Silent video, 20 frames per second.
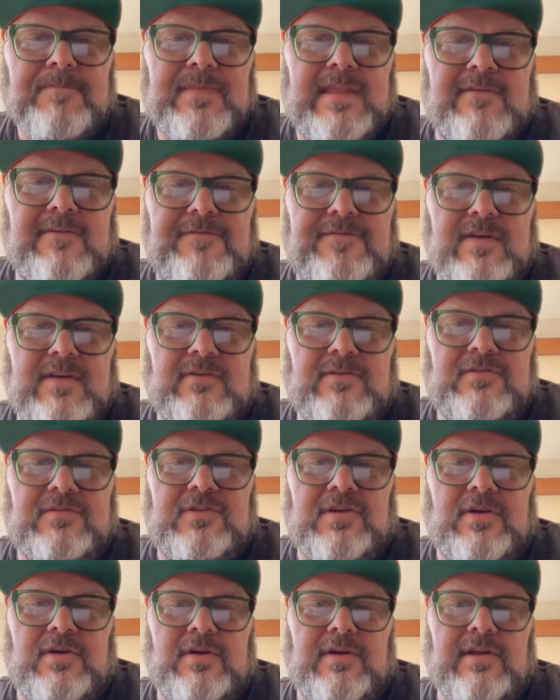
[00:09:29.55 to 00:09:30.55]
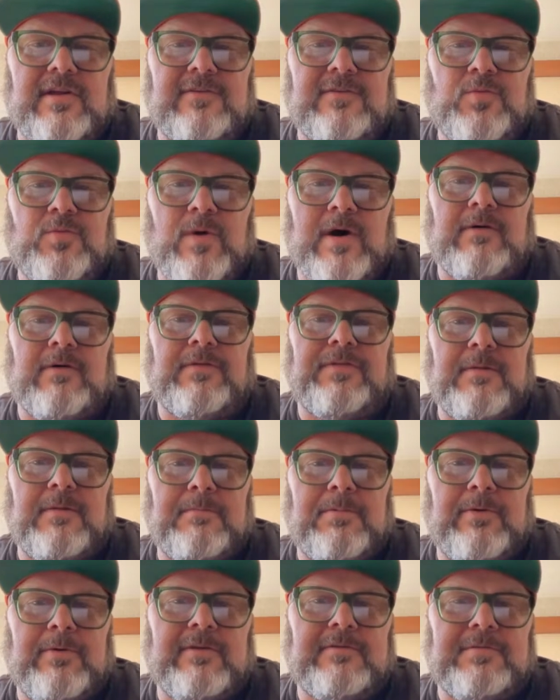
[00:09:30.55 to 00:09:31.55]
they finished 3rd and 12th
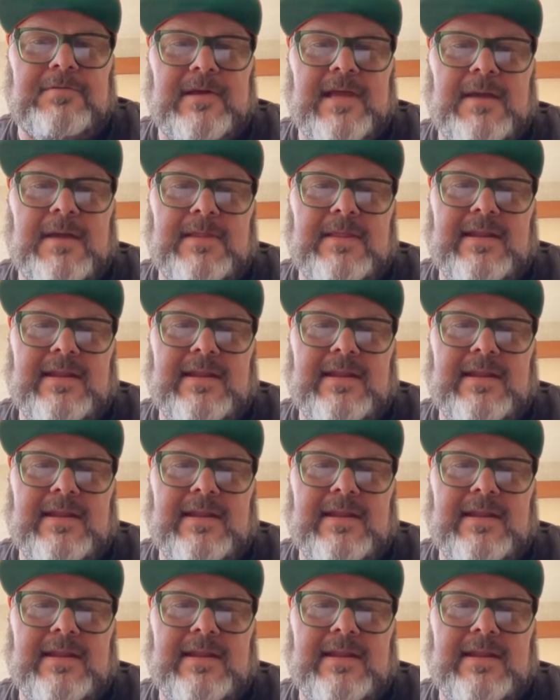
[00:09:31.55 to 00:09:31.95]
in points per game